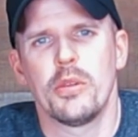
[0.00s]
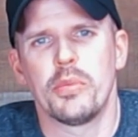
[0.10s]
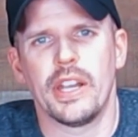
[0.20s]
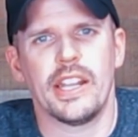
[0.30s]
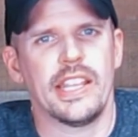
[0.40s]

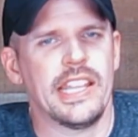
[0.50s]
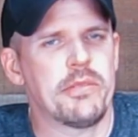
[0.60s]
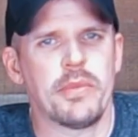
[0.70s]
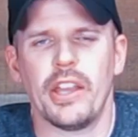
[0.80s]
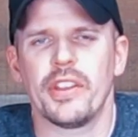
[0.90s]
But it
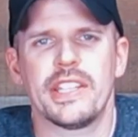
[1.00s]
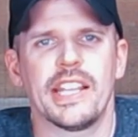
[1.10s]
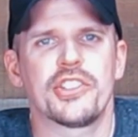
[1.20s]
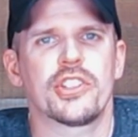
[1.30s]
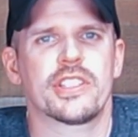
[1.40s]
may only
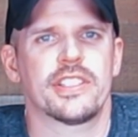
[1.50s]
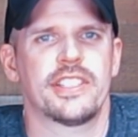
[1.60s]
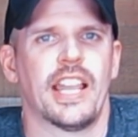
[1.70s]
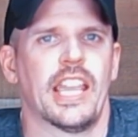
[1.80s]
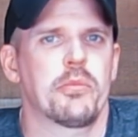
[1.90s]
take just a
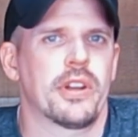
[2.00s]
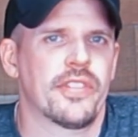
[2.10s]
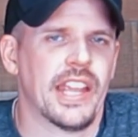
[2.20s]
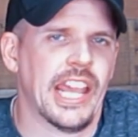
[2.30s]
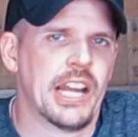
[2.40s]
second. But if
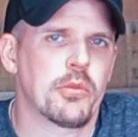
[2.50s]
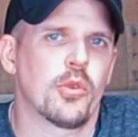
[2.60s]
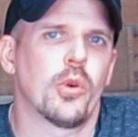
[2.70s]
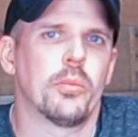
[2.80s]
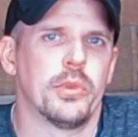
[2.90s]
that
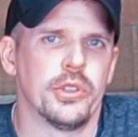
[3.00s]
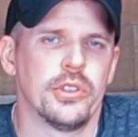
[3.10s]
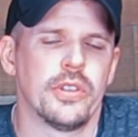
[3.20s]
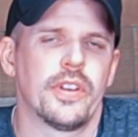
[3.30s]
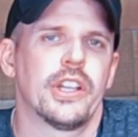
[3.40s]
animal will
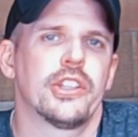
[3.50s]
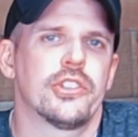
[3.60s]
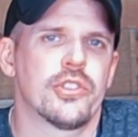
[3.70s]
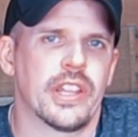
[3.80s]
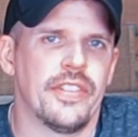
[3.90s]
move,
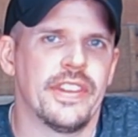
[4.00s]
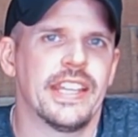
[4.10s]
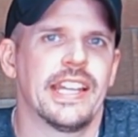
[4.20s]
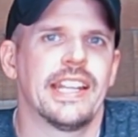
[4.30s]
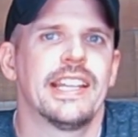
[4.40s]
you can
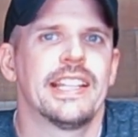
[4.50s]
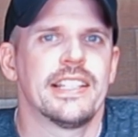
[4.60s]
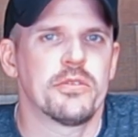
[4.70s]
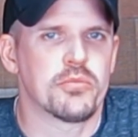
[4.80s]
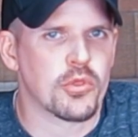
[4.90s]
then
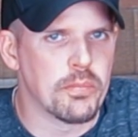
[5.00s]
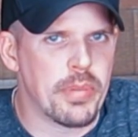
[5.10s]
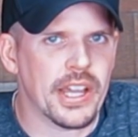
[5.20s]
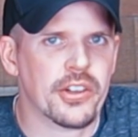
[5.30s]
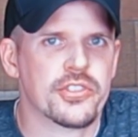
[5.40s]

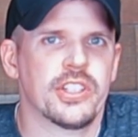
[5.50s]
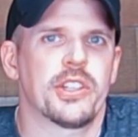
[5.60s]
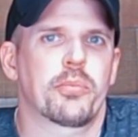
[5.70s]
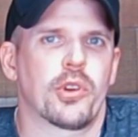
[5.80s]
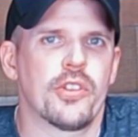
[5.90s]
better see
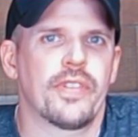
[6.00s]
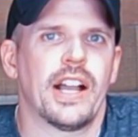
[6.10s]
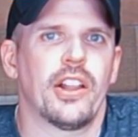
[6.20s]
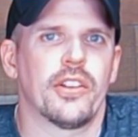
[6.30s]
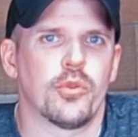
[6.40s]
the
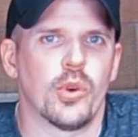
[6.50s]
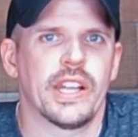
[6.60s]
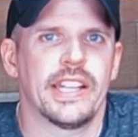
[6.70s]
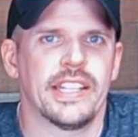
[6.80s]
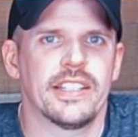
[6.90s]
profile of
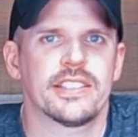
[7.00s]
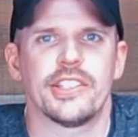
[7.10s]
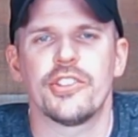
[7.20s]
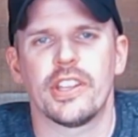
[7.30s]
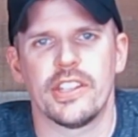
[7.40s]
what it is,
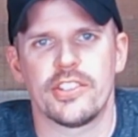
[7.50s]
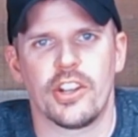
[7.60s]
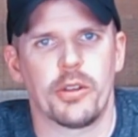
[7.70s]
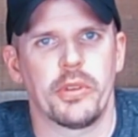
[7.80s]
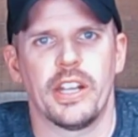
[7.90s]
and you can
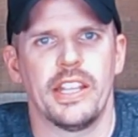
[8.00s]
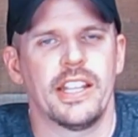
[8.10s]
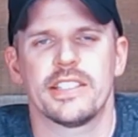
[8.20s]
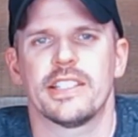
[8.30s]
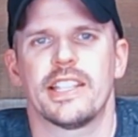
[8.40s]
determine. It
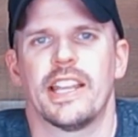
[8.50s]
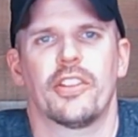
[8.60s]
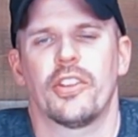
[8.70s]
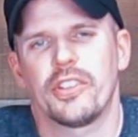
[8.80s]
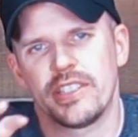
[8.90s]
doesn't
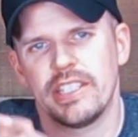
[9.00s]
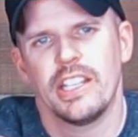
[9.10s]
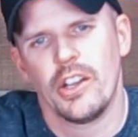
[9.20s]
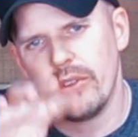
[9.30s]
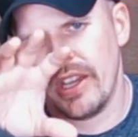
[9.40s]
take long to
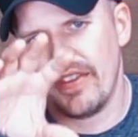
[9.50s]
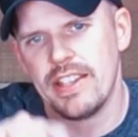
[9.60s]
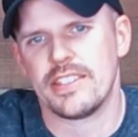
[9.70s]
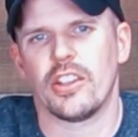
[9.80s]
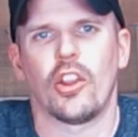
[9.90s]
see, oh yeah,
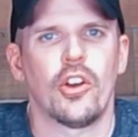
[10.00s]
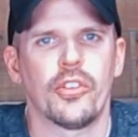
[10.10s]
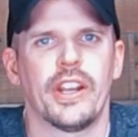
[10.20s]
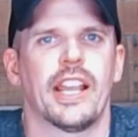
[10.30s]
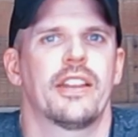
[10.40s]
that's the
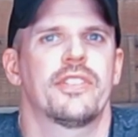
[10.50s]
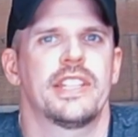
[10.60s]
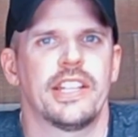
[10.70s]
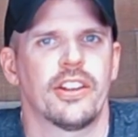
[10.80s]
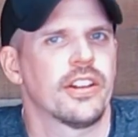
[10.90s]
long neck of a
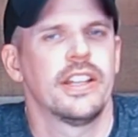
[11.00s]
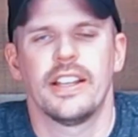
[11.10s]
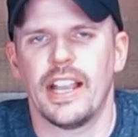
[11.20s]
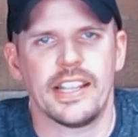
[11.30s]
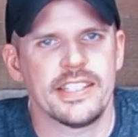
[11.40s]
deer.
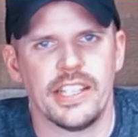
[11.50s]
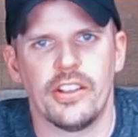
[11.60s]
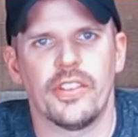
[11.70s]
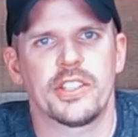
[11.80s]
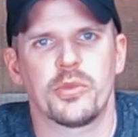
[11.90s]
I can
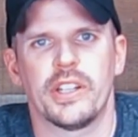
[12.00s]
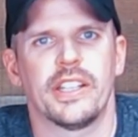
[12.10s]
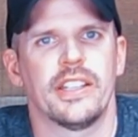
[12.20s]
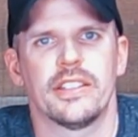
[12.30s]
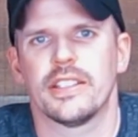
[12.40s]
tell that's what it
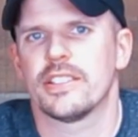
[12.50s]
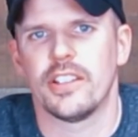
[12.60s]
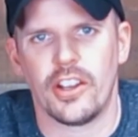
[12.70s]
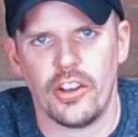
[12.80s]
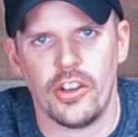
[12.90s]
is. It's
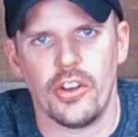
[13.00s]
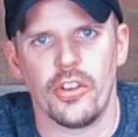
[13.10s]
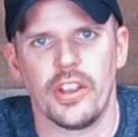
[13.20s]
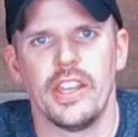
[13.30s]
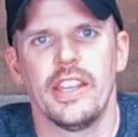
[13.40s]
not a
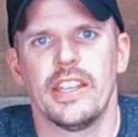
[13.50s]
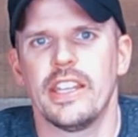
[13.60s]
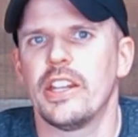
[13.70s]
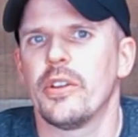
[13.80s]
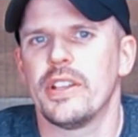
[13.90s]
hog.
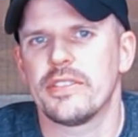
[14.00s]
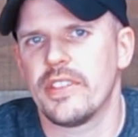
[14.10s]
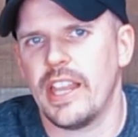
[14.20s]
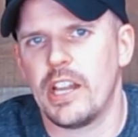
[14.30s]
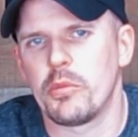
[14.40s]
As
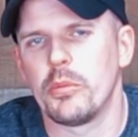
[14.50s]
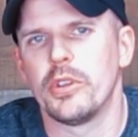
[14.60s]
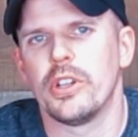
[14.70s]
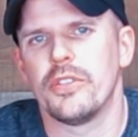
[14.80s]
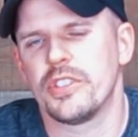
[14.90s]
the animal
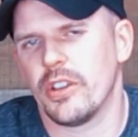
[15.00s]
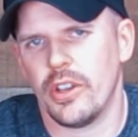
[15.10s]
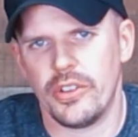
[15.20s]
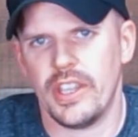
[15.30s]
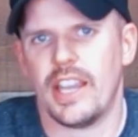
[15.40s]
moves, you go,
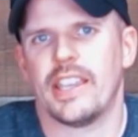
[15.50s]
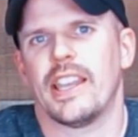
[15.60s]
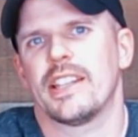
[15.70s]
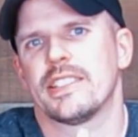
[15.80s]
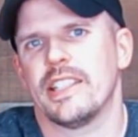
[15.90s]
oh yeah, I can
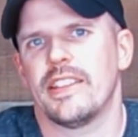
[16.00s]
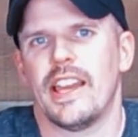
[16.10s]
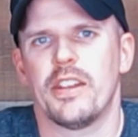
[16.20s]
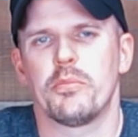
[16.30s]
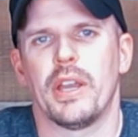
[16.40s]
kind of see
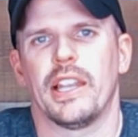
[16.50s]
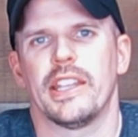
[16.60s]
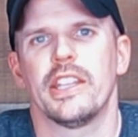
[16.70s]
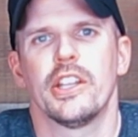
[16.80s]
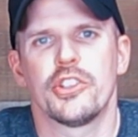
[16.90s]
that
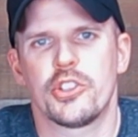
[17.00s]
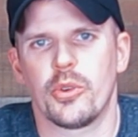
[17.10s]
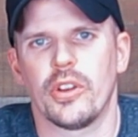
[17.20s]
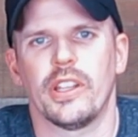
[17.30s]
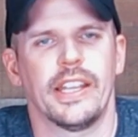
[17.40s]
belly,
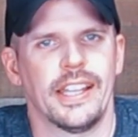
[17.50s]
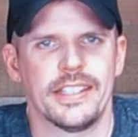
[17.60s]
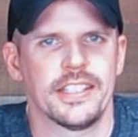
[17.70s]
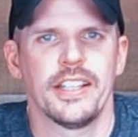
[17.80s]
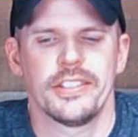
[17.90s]
short
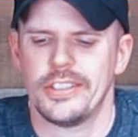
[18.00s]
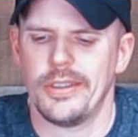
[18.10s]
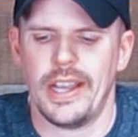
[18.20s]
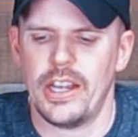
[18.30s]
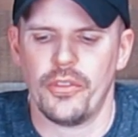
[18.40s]
legs.
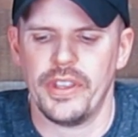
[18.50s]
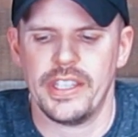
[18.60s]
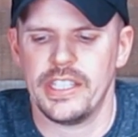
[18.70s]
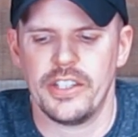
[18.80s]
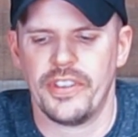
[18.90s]
So I don't think
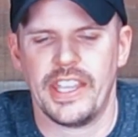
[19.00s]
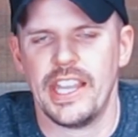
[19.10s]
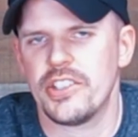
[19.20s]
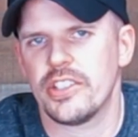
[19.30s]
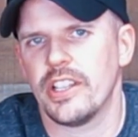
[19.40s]

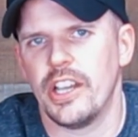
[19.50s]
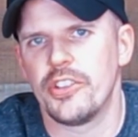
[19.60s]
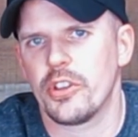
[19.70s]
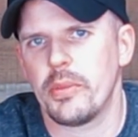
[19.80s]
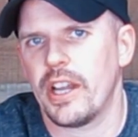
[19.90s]
identification
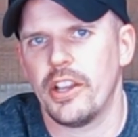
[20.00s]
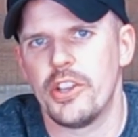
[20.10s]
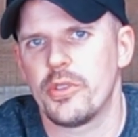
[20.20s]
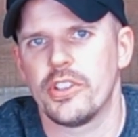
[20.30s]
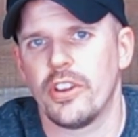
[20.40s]
under about
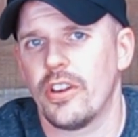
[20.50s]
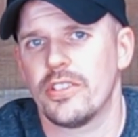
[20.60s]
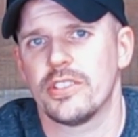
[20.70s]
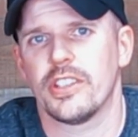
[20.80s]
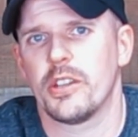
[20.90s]
100
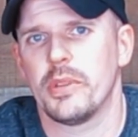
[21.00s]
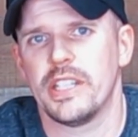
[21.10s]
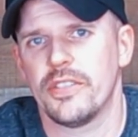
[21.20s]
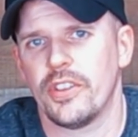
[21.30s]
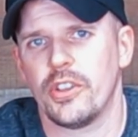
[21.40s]
yards is going to be
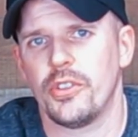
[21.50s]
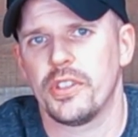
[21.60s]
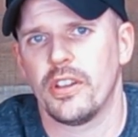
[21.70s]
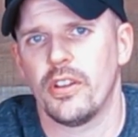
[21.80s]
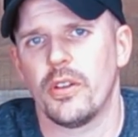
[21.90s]

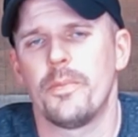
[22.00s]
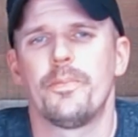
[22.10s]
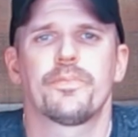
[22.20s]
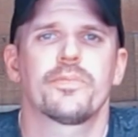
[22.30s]
difficult at all.